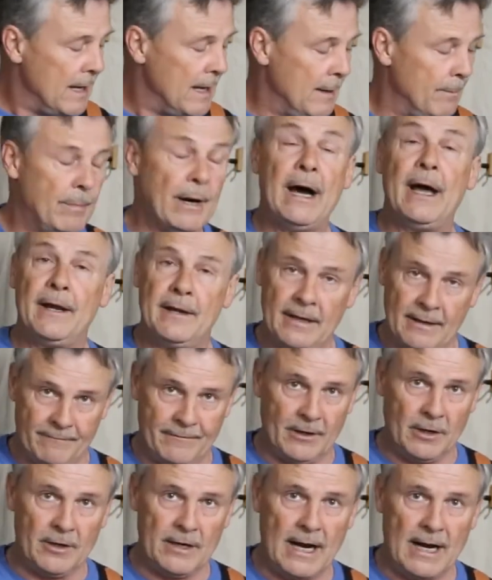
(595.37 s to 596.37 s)
But if
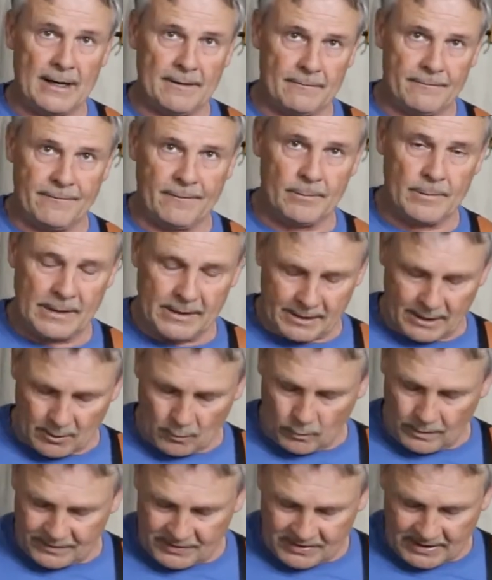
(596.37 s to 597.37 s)
you're not familiar
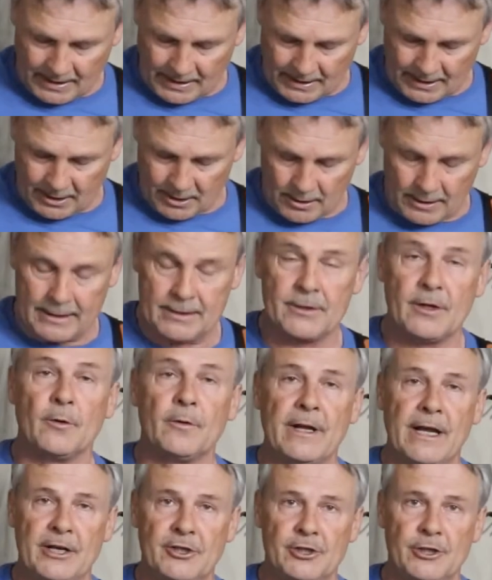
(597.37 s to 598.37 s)
with setting your
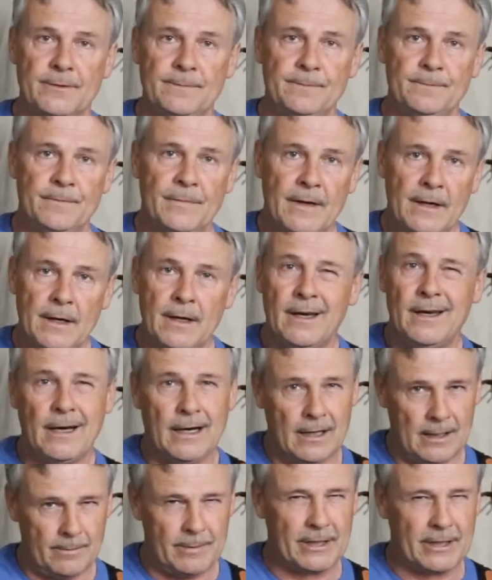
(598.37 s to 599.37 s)
intonation,
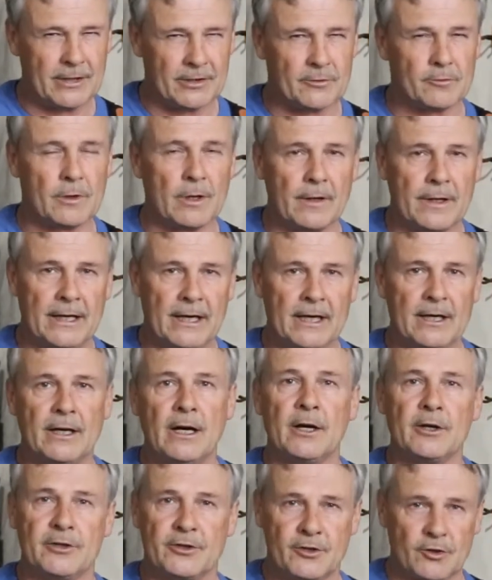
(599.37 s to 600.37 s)
because really a
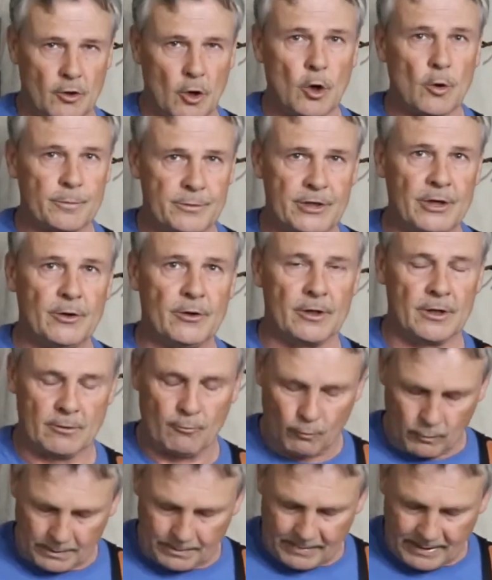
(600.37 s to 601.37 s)
strobe tuner
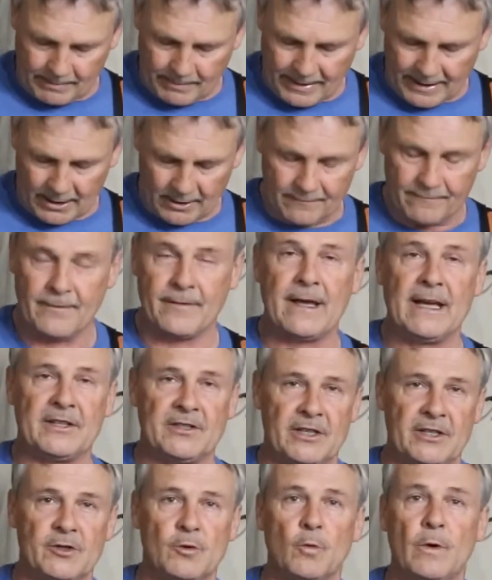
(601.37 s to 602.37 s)
would be better for that
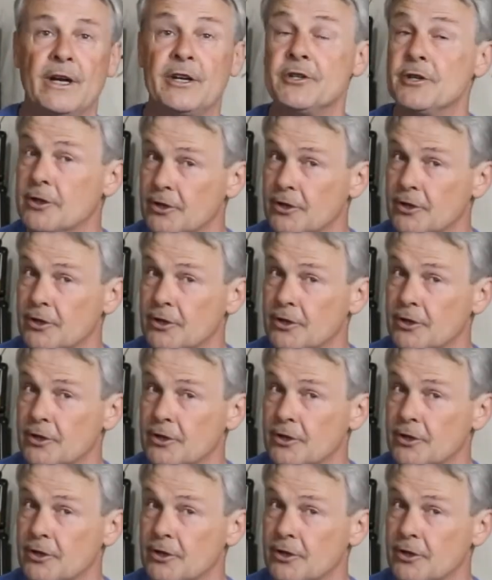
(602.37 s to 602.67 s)
situation. A